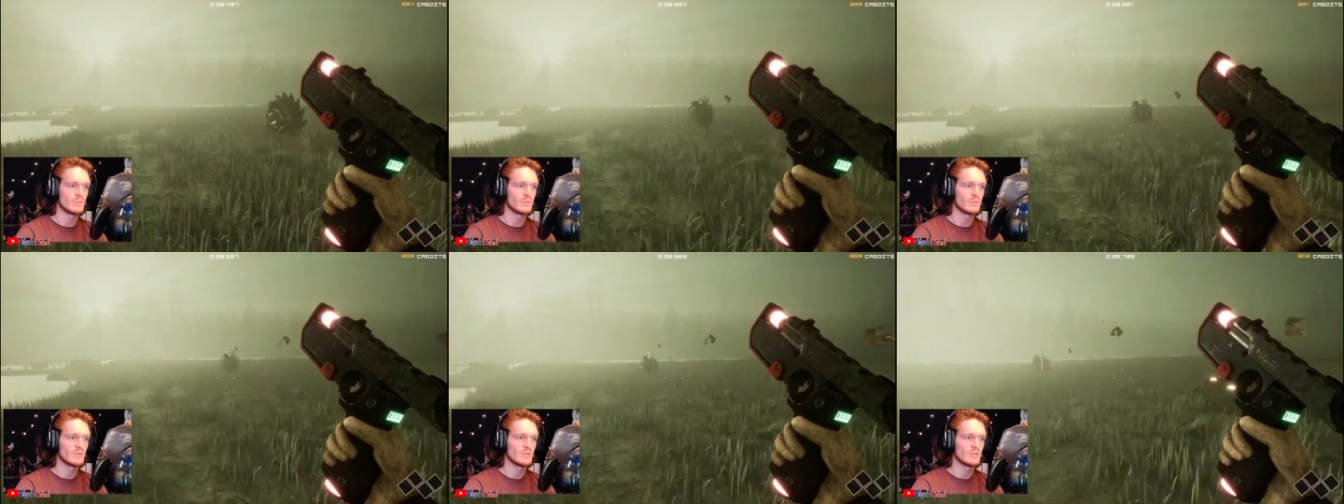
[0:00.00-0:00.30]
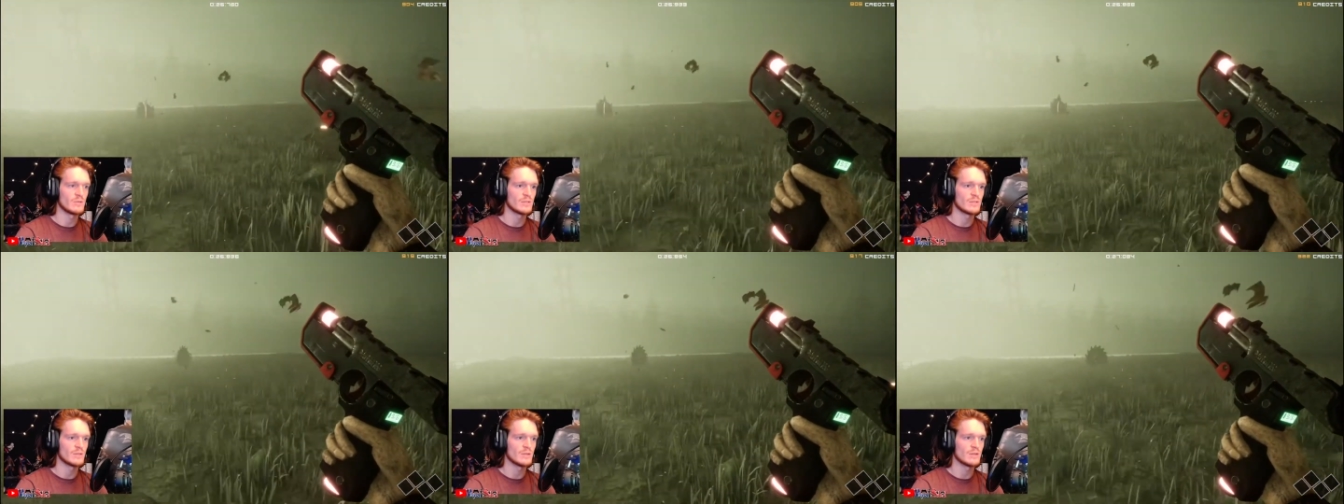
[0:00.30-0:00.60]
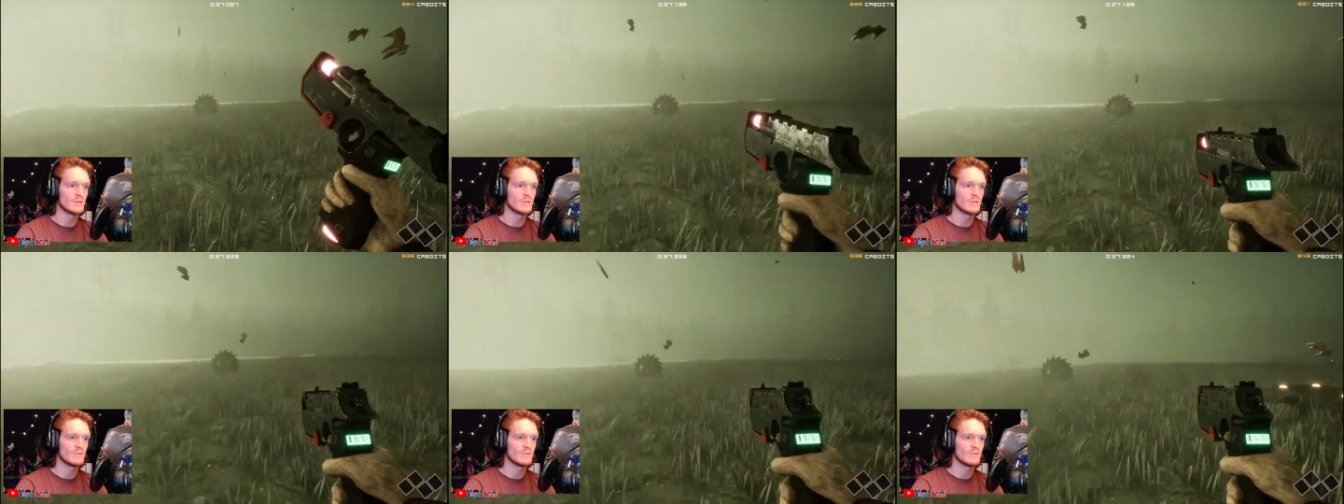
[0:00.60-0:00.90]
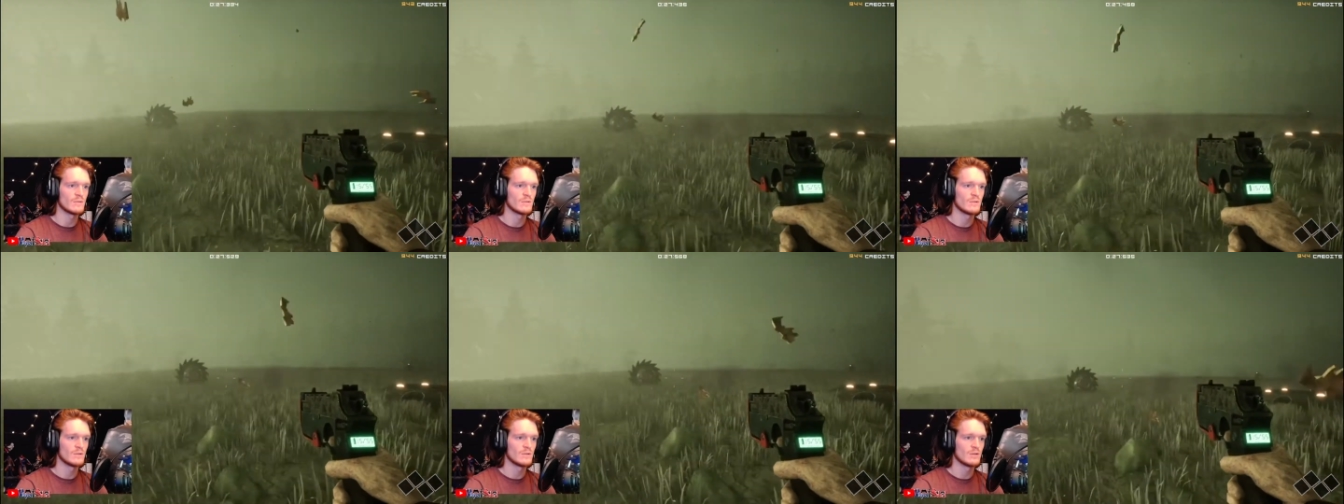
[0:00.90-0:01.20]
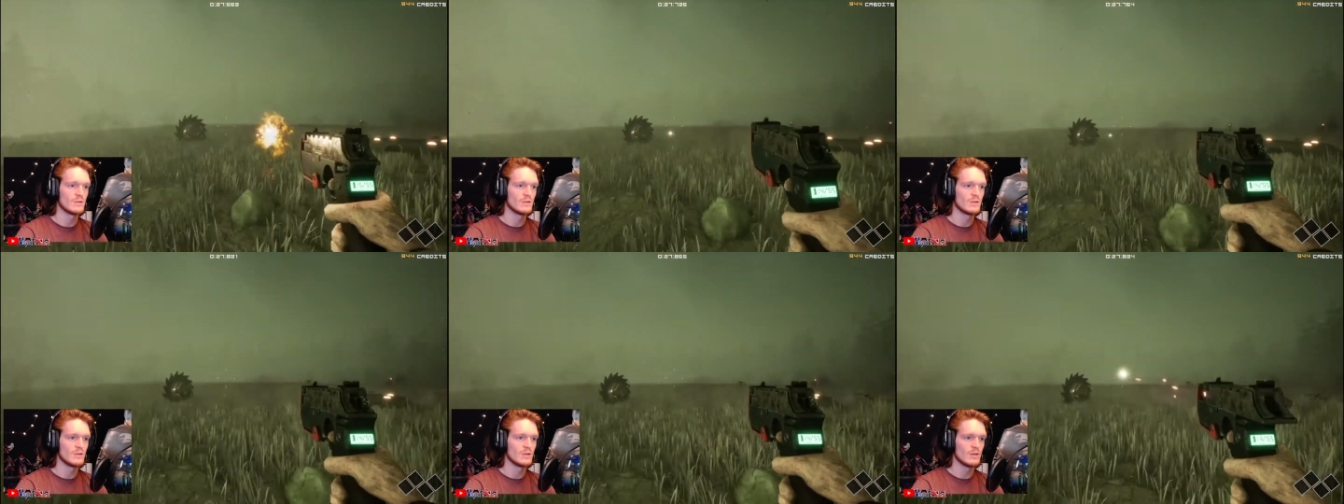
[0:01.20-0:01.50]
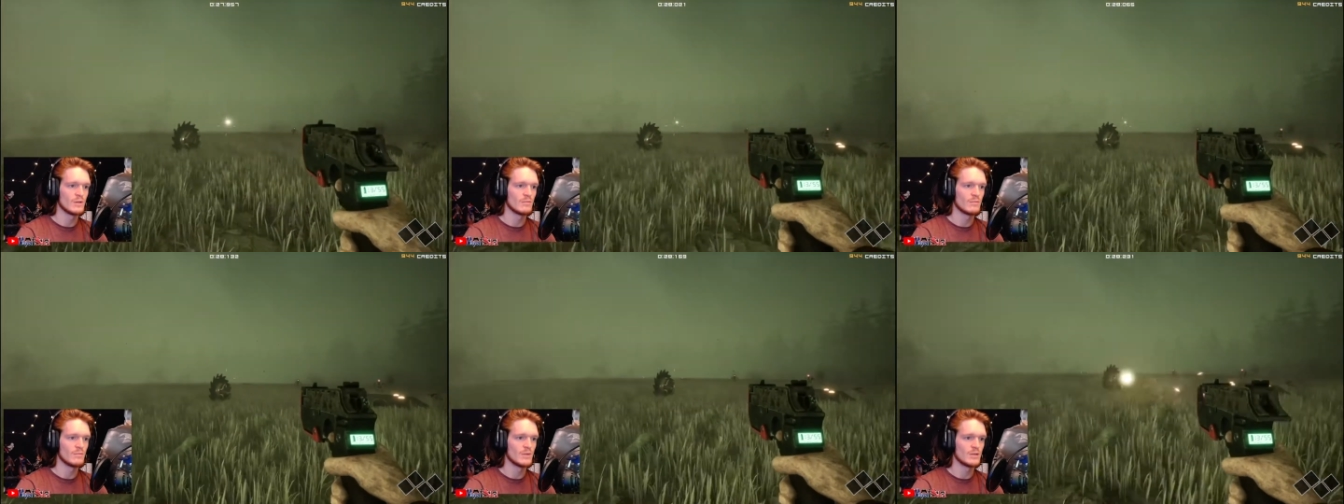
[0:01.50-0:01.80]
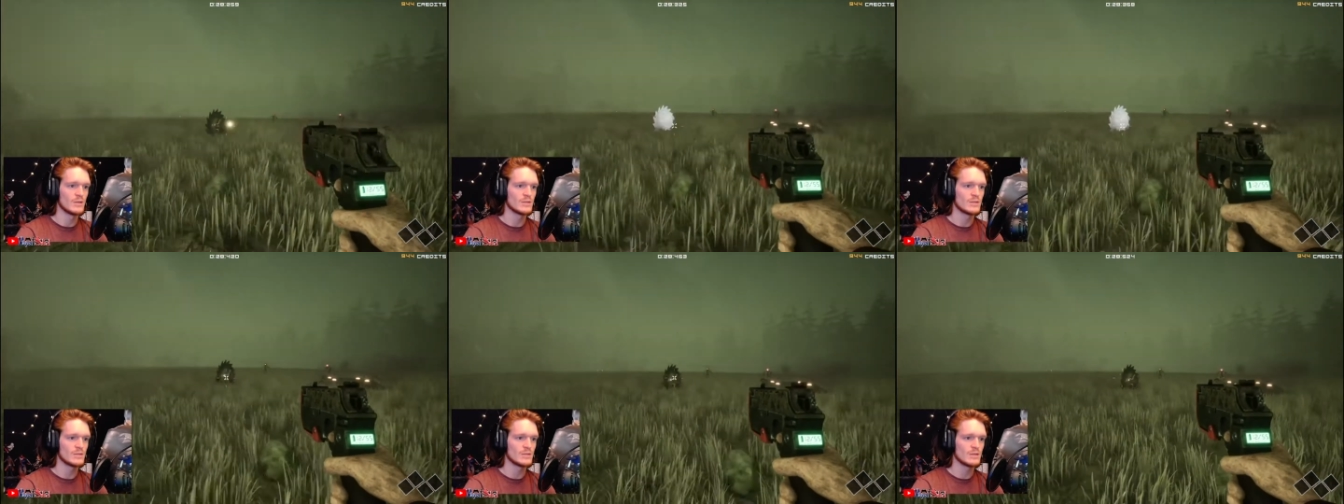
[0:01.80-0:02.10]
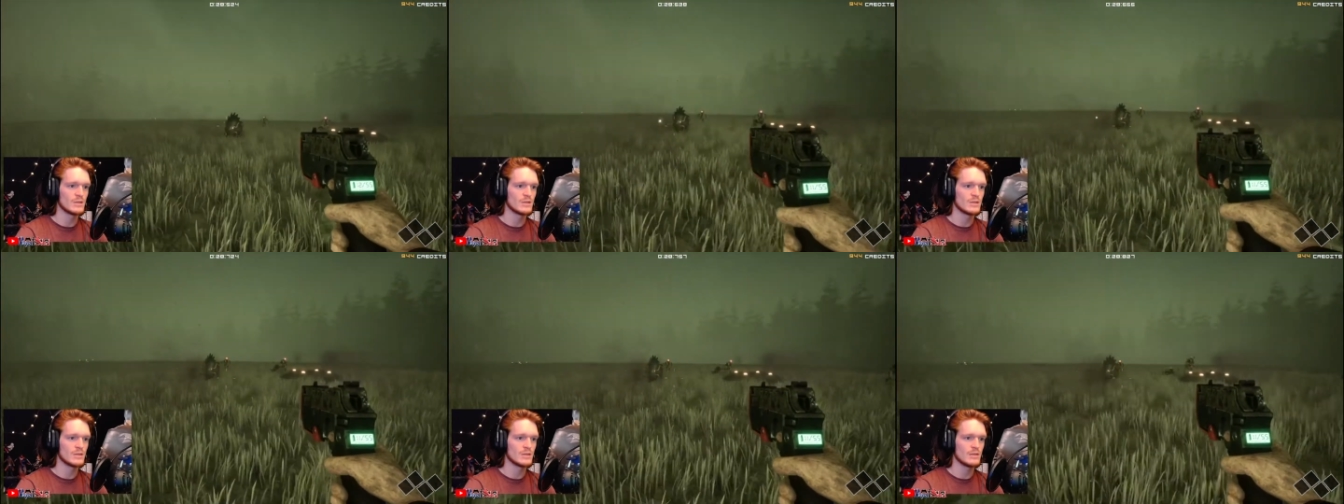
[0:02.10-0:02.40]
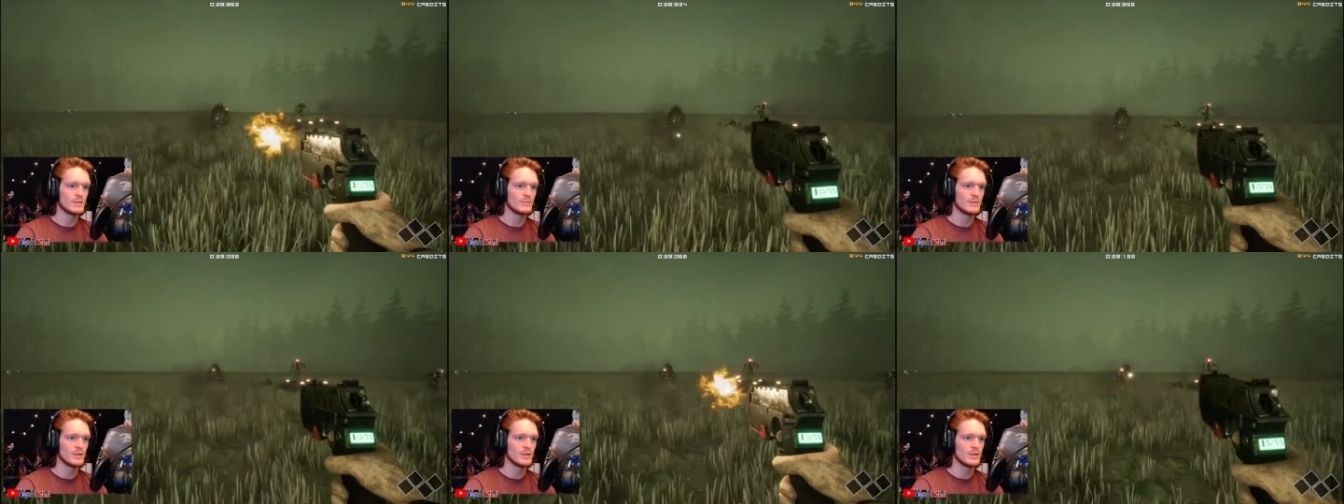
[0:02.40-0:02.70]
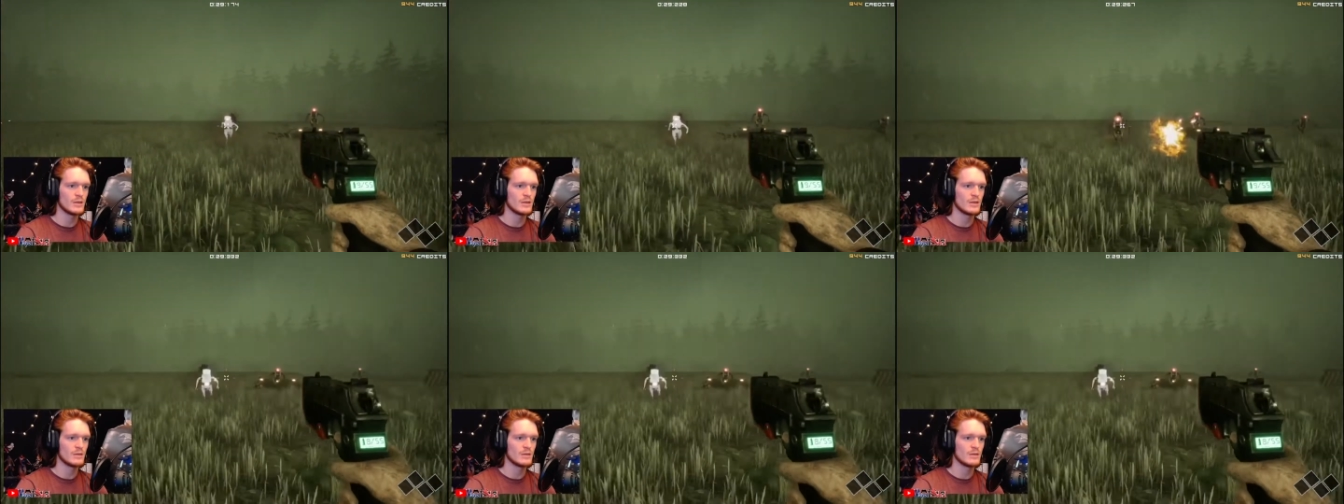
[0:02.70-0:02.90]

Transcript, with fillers: pulled this off. A buzzsaw type guy?